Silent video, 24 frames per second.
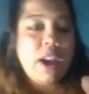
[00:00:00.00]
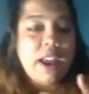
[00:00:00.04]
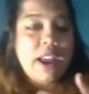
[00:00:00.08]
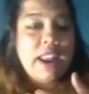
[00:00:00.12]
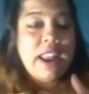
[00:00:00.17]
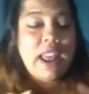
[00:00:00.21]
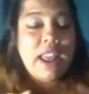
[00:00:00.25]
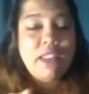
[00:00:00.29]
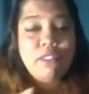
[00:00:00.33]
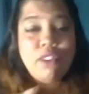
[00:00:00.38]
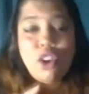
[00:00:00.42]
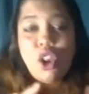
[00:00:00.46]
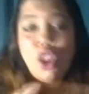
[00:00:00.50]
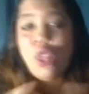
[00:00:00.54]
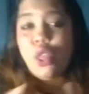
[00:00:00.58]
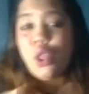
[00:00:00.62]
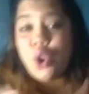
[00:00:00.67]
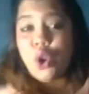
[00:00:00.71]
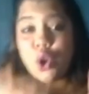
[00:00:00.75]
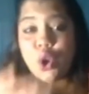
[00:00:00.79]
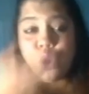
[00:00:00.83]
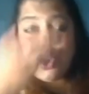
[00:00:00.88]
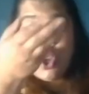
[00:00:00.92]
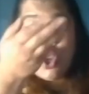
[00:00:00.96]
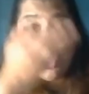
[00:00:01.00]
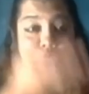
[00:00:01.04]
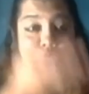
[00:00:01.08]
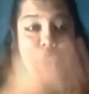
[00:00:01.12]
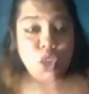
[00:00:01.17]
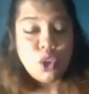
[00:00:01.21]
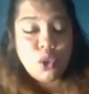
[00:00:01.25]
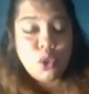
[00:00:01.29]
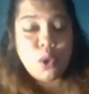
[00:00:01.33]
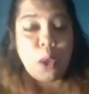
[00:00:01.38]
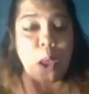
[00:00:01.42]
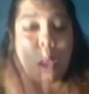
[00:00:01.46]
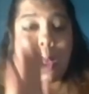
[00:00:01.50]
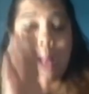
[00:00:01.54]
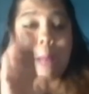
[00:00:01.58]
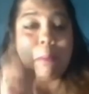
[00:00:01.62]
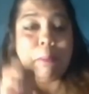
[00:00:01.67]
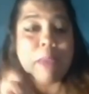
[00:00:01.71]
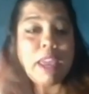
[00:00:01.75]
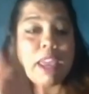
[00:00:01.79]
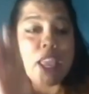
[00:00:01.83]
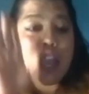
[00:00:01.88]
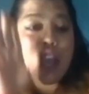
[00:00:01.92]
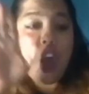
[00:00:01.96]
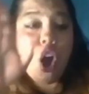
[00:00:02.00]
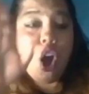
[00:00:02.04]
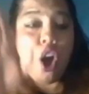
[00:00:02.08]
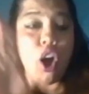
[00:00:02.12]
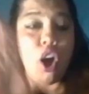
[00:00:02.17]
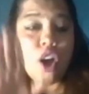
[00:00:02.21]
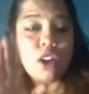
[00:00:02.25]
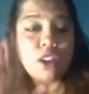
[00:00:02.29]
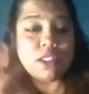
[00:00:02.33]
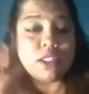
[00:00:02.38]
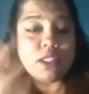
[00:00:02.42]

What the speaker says: So no, that's enough. So at this moment,